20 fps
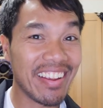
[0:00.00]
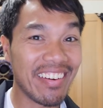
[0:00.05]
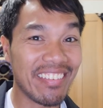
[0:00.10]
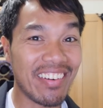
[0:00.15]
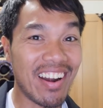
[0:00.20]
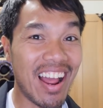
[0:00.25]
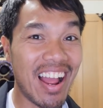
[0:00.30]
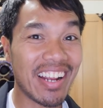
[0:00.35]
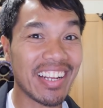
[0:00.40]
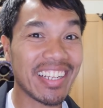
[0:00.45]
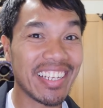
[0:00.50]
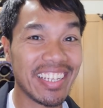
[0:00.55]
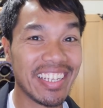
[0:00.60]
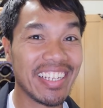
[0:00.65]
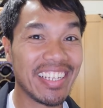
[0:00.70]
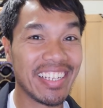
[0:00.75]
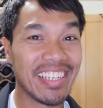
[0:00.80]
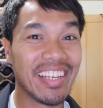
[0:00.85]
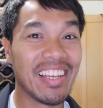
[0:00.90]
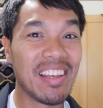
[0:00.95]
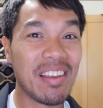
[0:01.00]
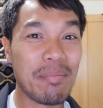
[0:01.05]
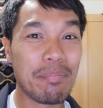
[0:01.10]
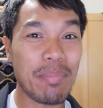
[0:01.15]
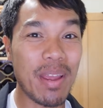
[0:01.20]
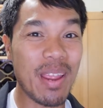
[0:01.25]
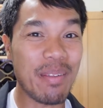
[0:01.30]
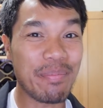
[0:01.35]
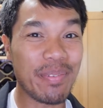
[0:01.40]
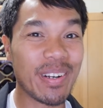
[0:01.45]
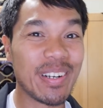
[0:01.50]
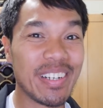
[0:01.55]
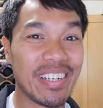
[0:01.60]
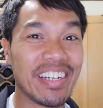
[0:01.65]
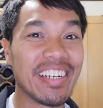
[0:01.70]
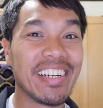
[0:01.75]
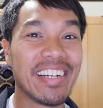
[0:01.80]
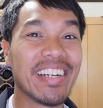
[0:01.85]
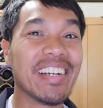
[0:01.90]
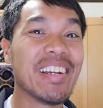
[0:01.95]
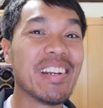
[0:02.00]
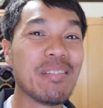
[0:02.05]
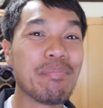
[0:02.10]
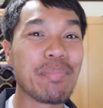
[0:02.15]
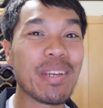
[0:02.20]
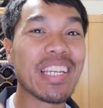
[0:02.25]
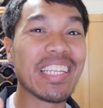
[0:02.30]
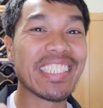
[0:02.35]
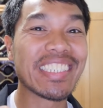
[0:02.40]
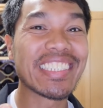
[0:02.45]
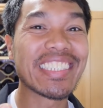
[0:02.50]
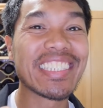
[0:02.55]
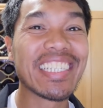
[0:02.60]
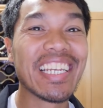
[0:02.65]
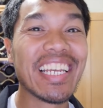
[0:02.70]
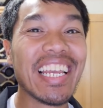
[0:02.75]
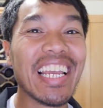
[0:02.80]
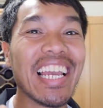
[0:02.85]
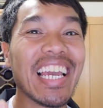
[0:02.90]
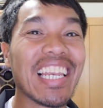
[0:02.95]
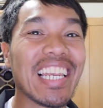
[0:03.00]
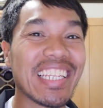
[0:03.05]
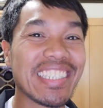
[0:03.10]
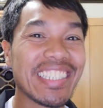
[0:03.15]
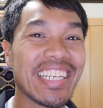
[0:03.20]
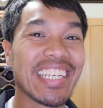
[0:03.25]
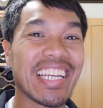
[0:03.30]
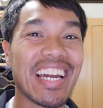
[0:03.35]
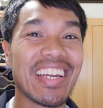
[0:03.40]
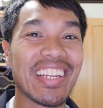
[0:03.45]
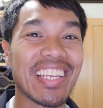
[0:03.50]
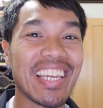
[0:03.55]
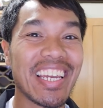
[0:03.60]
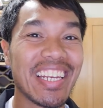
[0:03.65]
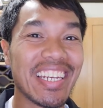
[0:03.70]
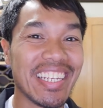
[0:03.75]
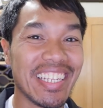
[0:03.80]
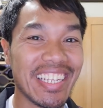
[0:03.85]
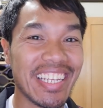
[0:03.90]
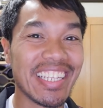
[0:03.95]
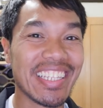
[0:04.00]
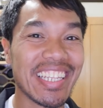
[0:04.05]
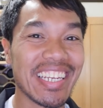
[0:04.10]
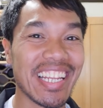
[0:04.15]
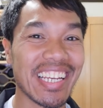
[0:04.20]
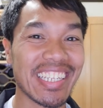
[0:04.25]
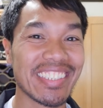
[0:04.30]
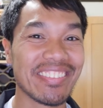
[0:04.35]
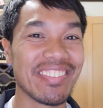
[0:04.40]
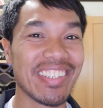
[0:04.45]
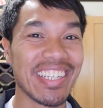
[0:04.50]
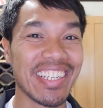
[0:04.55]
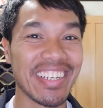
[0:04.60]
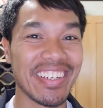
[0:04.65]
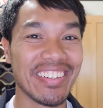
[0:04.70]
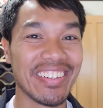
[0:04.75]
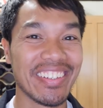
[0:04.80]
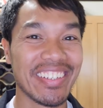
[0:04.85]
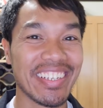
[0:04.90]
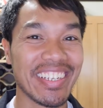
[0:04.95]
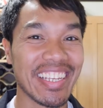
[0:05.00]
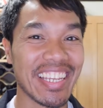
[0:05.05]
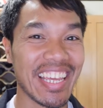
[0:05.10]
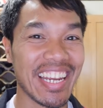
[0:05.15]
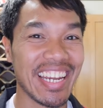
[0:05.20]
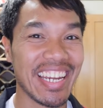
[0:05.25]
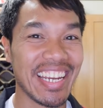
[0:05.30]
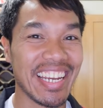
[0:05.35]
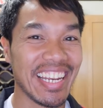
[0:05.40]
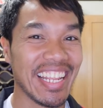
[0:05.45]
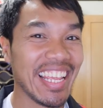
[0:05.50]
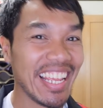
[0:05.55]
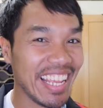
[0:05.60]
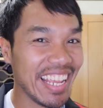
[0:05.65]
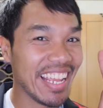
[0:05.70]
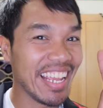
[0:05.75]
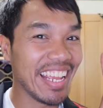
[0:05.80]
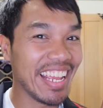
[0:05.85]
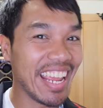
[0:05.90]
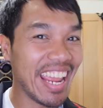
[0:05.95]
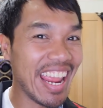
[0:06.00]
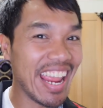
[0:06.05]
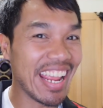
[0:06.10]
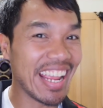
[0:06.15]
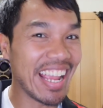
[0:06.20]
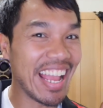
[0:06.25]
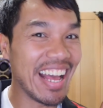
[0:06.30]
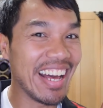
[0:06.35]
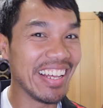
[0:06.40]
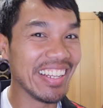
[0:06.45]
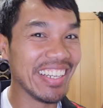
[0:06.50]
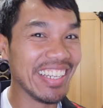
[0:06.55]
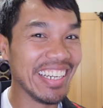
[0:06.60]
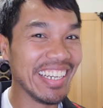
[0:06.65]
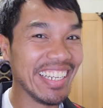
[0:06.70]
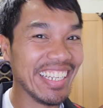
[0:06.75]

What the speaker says: Rock, paper, peace. Let's hang out again in the next video. Get it? Hang out.